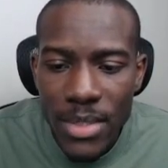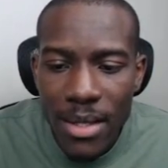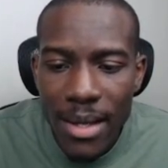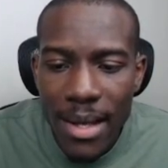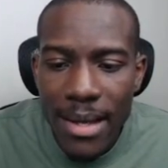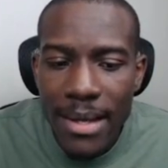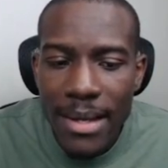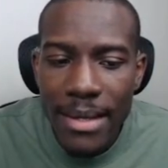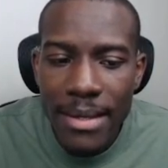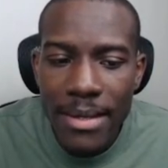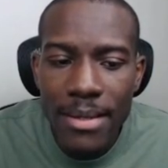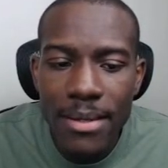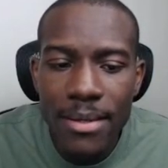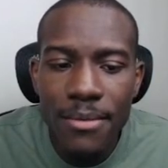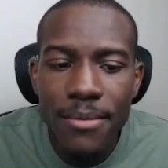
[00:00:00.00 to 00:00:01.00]
I
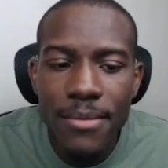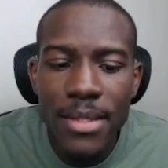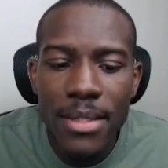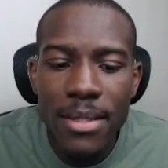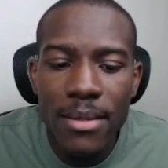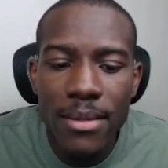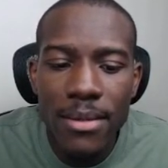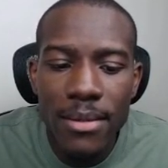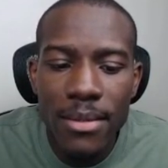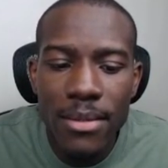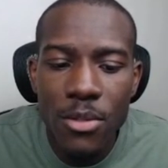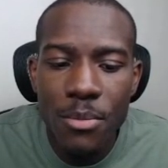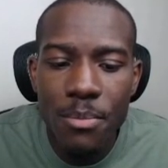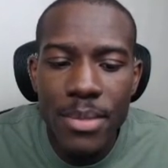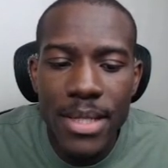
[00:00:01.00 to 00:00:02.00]
have a
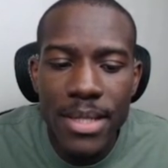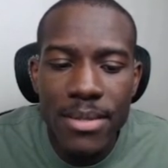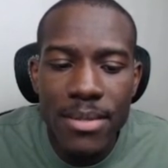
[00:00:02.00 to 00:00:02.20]
little bit